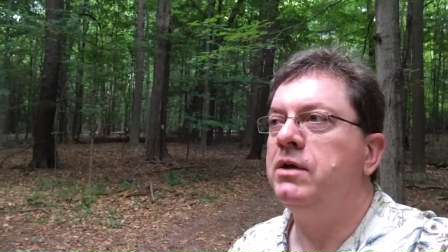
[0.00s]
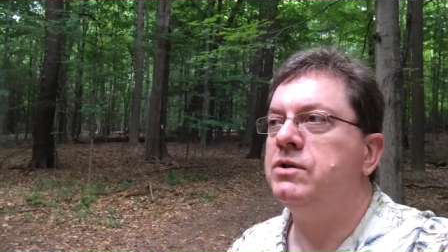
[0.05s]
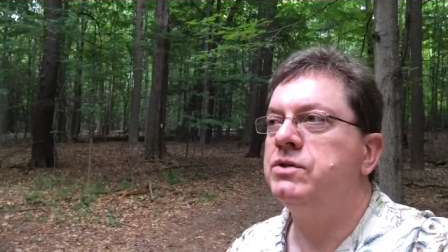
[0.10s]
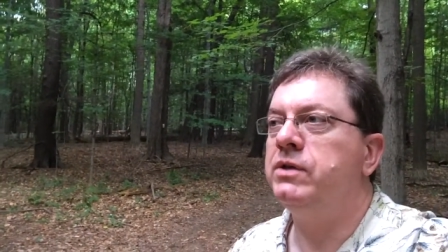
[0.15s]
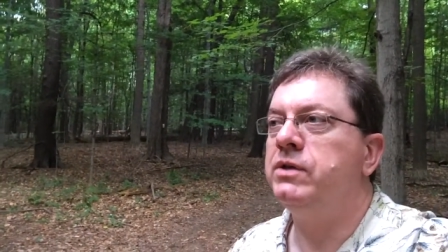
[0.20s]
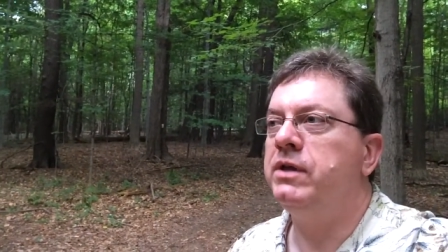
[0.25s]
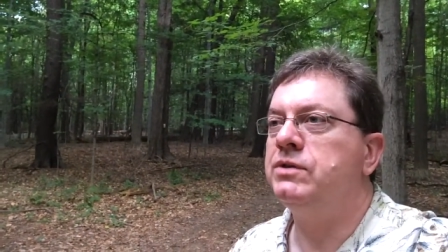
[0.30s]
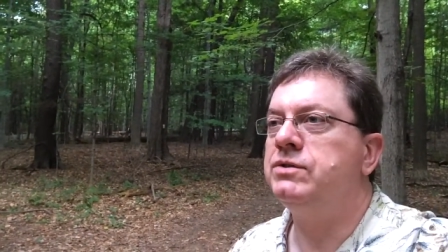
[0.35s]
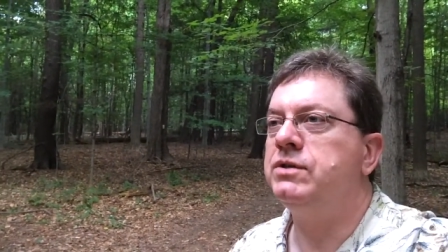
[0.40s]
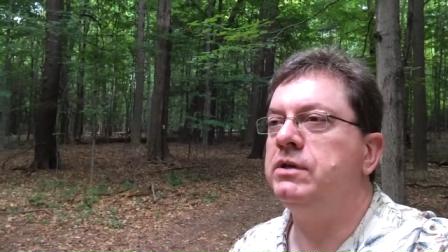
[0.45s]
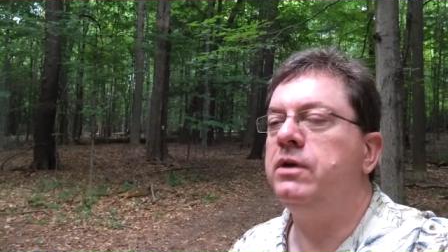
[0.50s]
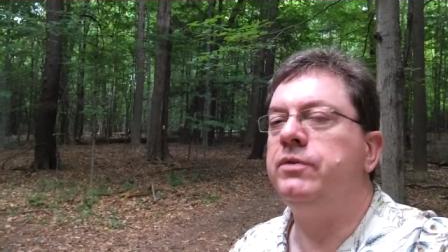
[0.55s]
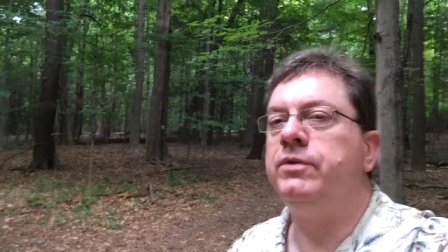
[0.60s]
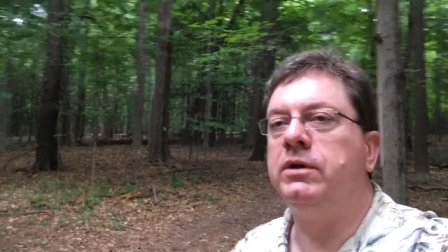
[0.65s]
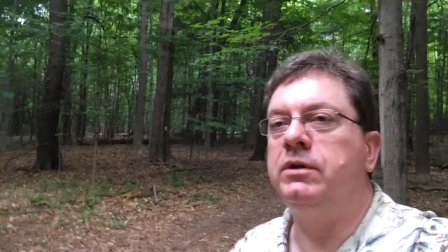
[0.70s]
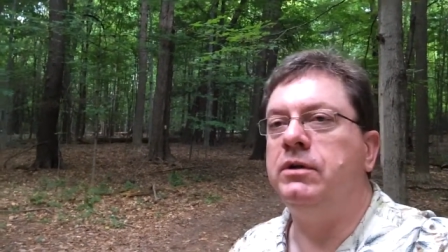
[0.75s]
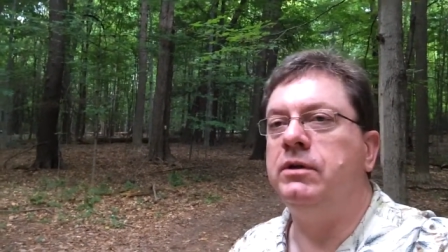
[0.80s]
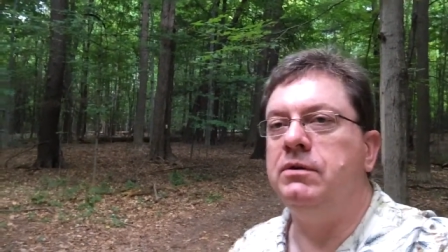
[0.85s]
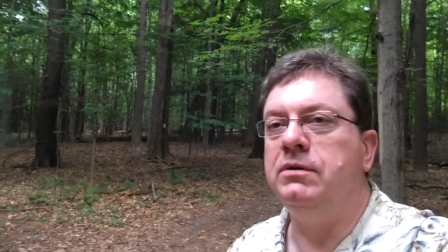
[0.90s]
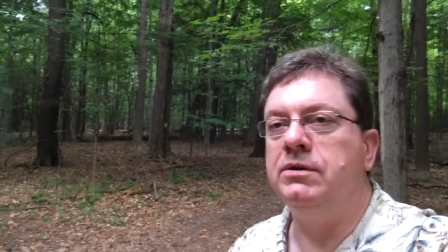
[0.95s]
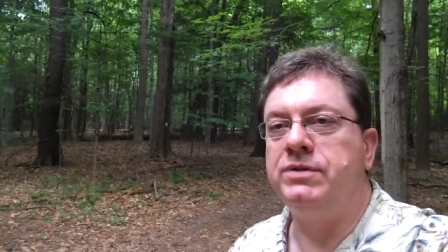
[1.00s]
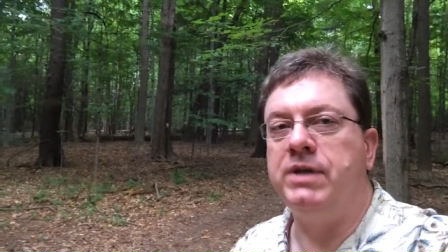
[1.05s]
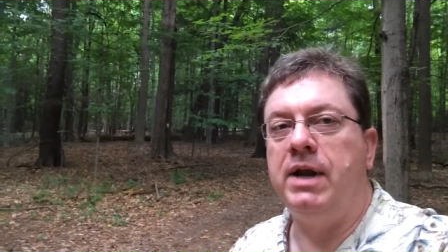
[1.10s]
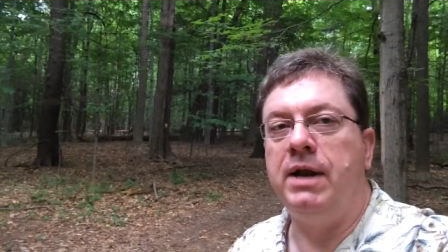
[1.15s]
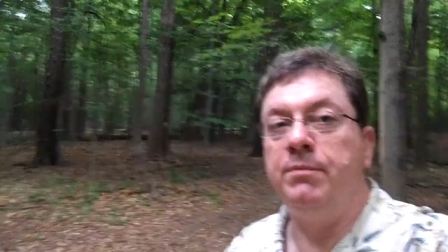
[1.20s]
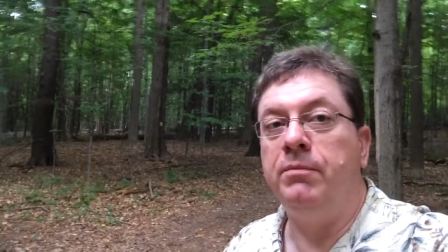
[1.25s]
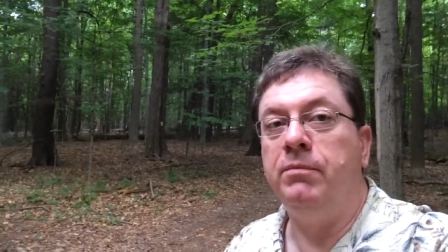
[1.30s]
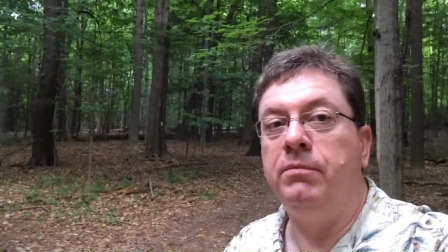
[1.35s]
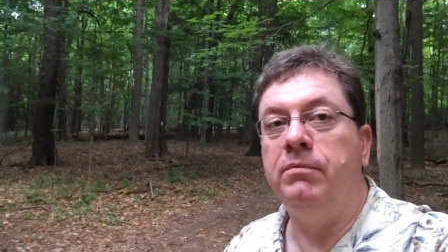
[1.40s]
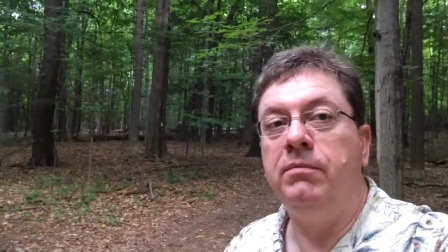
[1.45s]
So that's another clue is that
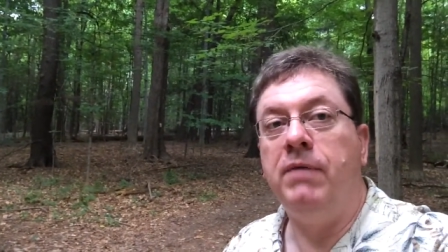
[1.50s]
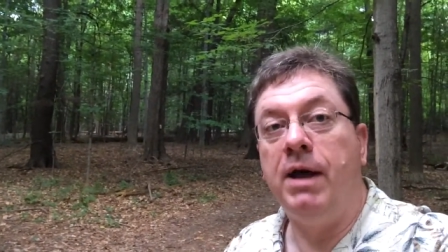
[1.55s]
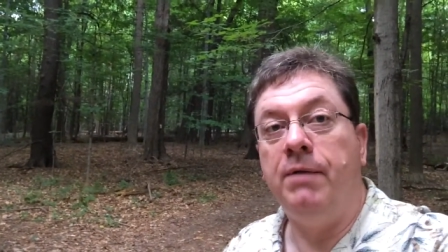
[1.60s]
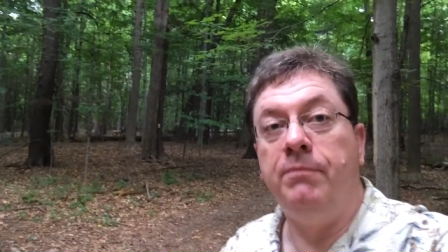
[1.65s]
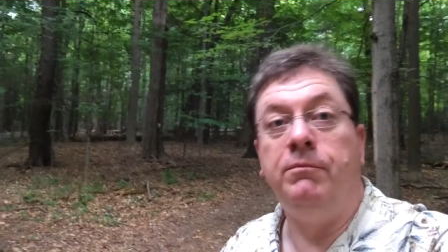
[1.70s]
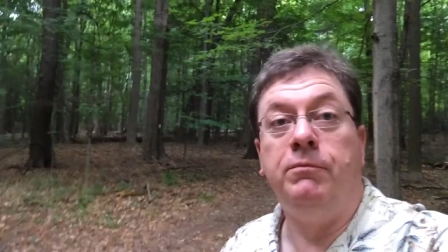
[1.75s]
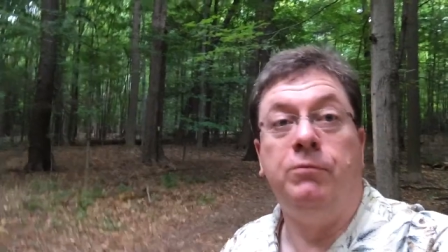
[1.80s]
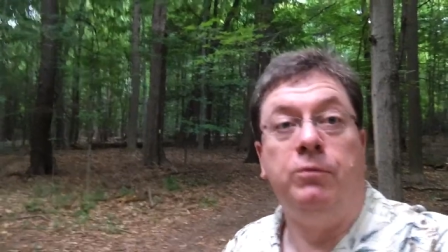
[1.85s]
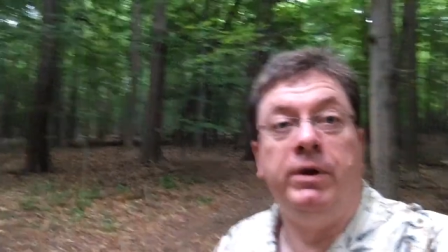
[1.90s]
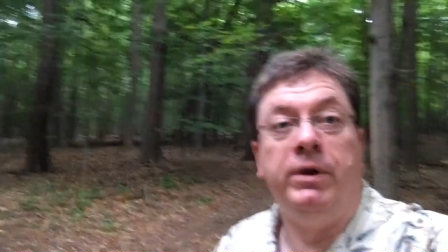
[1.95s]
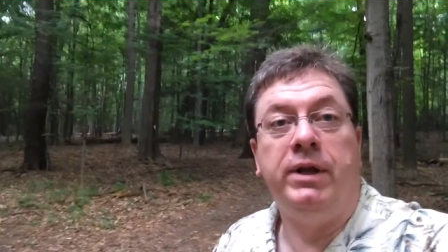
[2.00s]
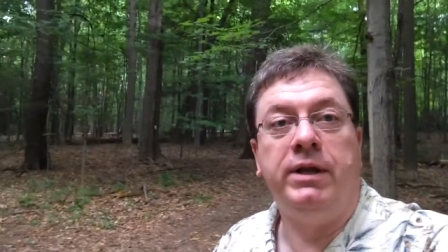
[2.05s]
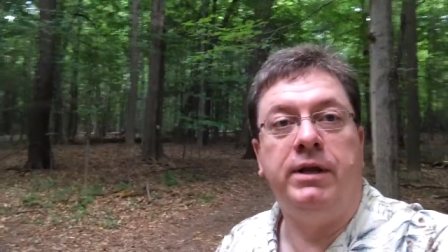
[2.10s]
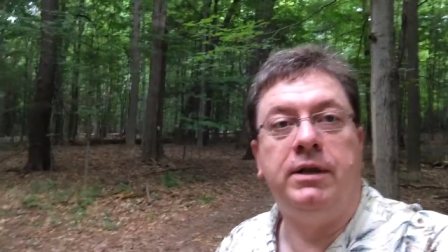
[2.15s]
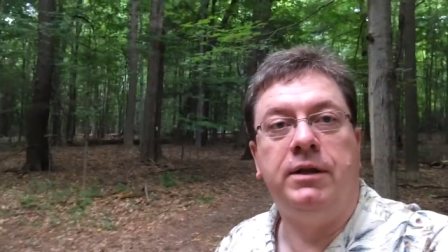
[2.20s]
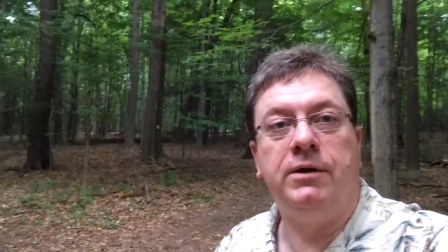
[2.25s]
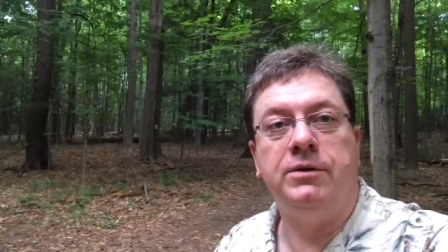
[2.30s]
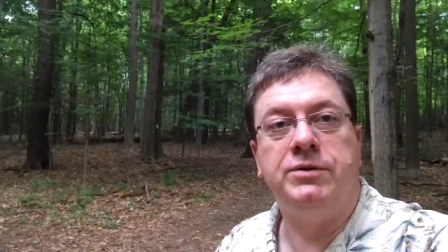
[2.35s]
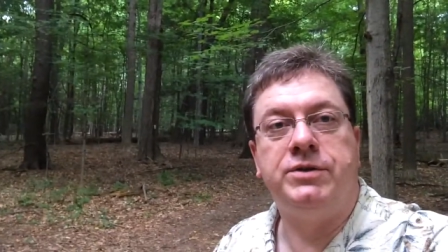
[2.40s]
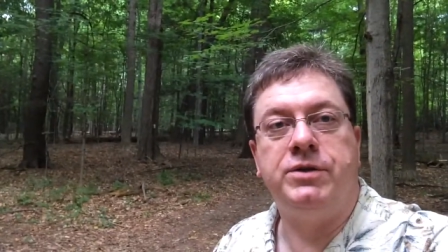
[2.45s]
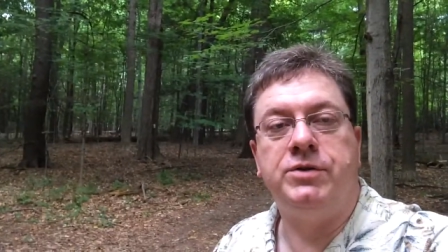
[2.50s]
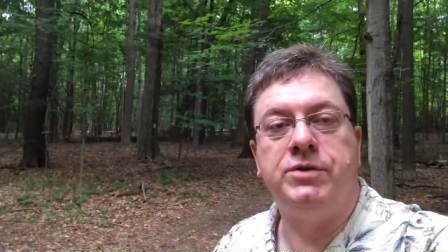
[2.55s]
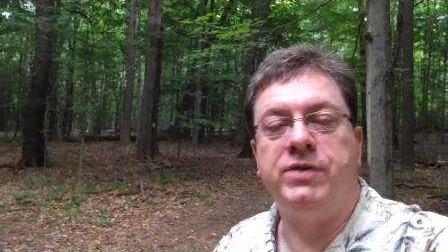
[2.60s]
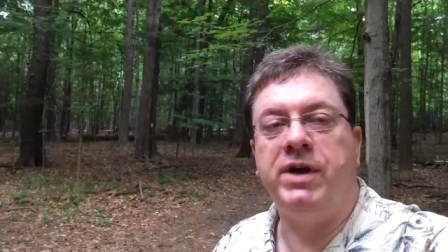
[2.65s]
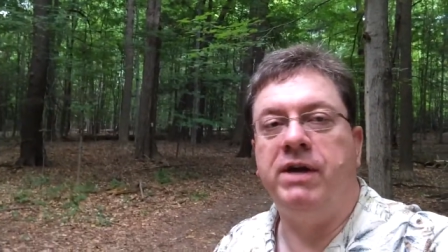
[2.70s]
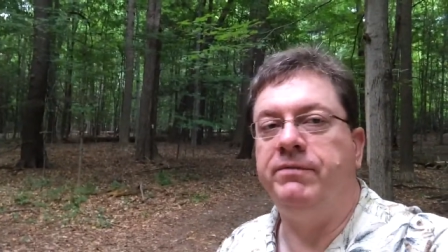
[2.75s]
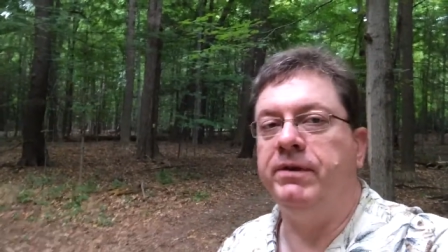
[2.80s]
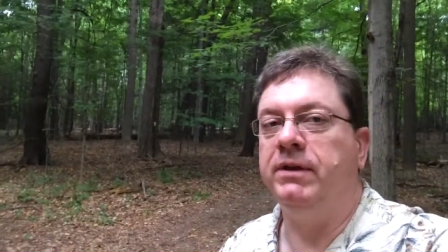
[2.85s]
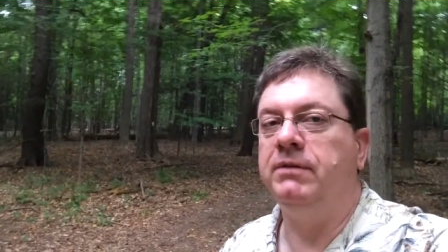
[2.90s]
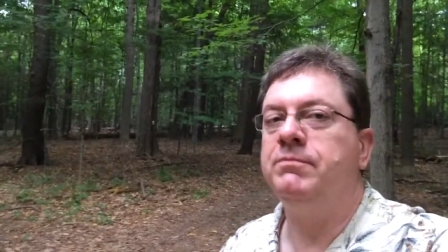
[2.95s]
I'm I'm really close to
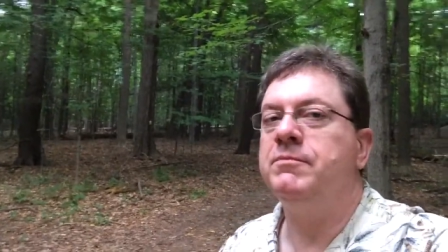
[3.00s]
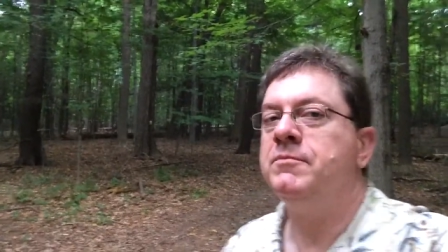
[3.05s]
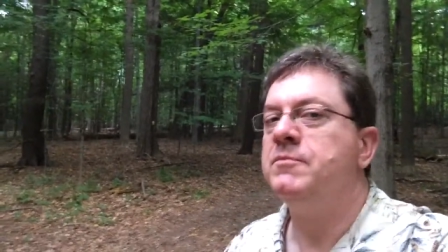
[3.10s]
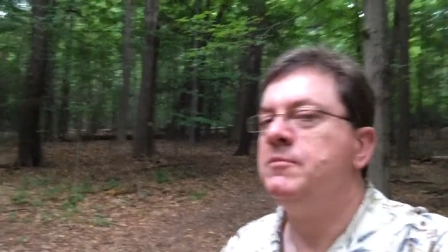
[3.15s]
traffic.